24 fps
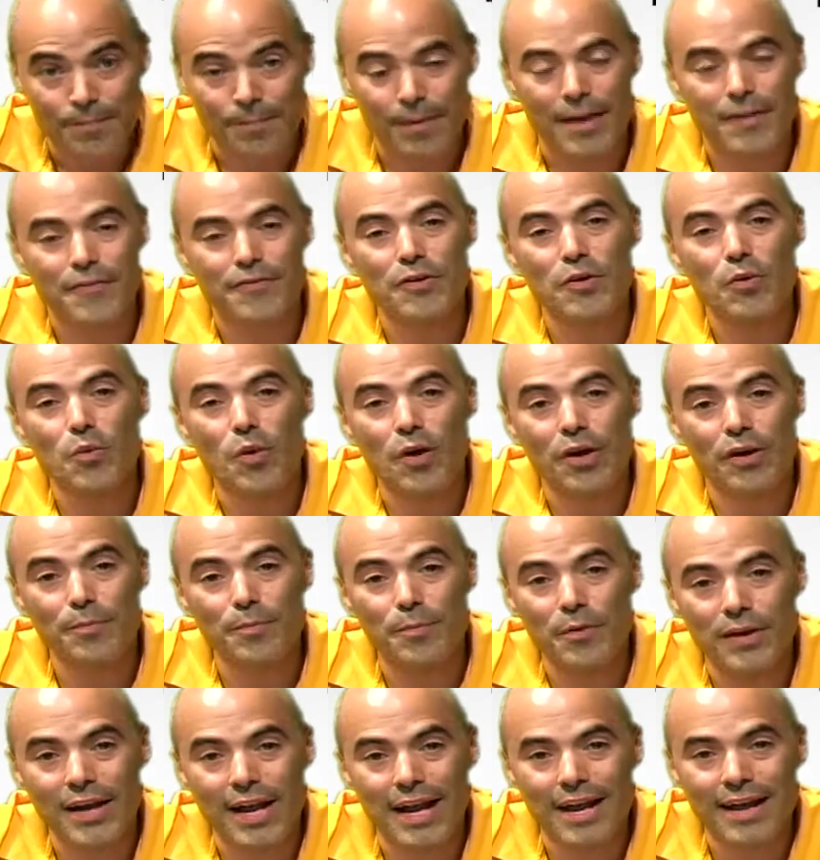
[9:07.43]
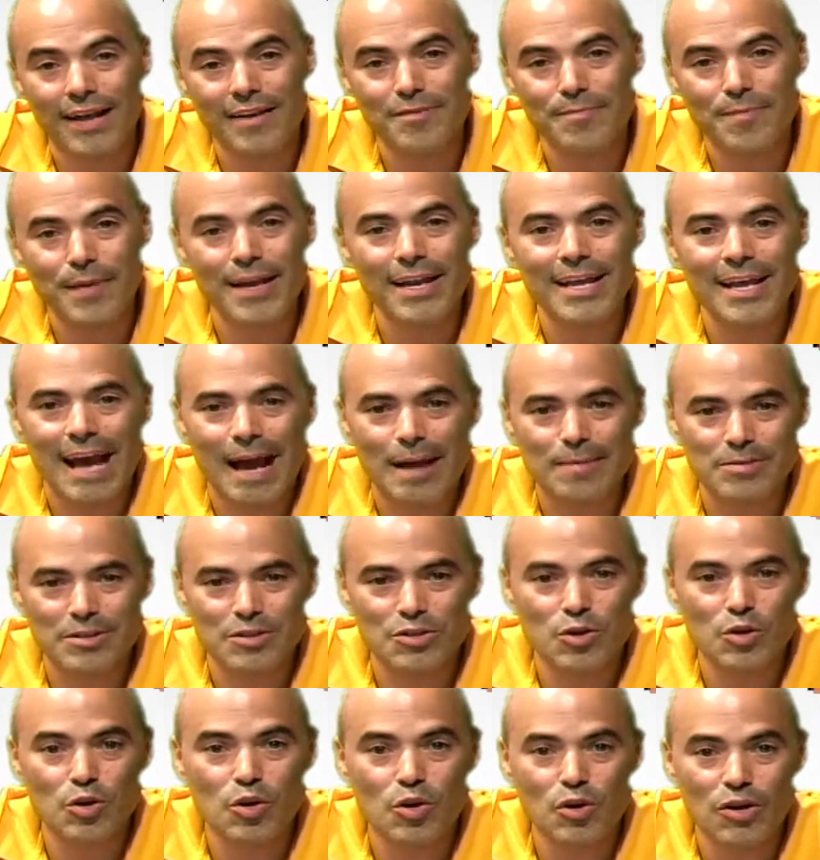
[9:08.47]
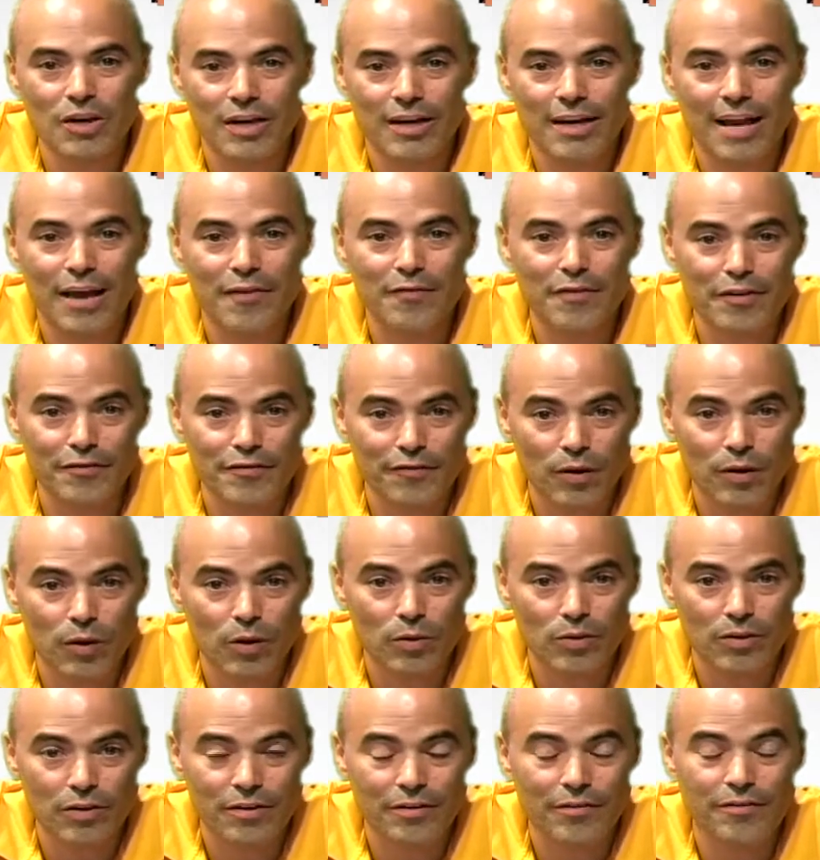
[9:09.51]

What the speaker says: If you were to put as many apps as you could in every folder,